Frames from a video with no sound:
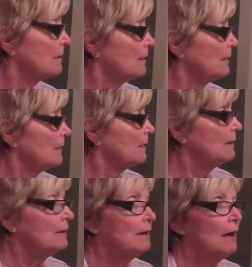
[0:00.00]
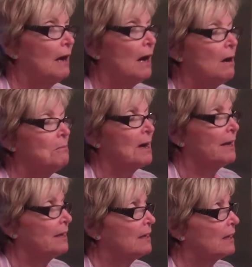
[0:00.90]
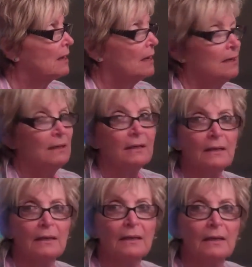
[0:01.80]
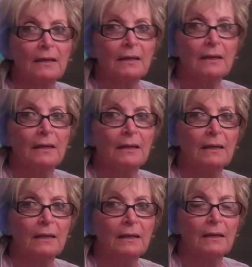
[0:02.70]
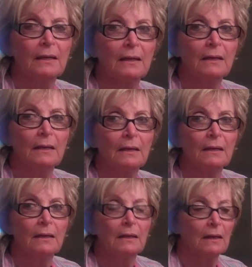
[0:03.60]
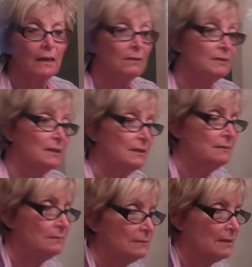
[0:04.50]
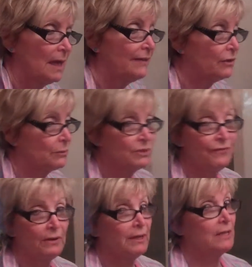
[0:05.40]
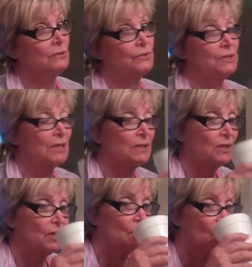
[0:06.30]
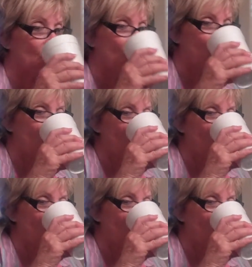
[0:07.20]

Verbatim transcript: seen that. I haven't seen Oh my god. I delete that stuff when you send it to me. Oh really? I thought it was very interesting. It's very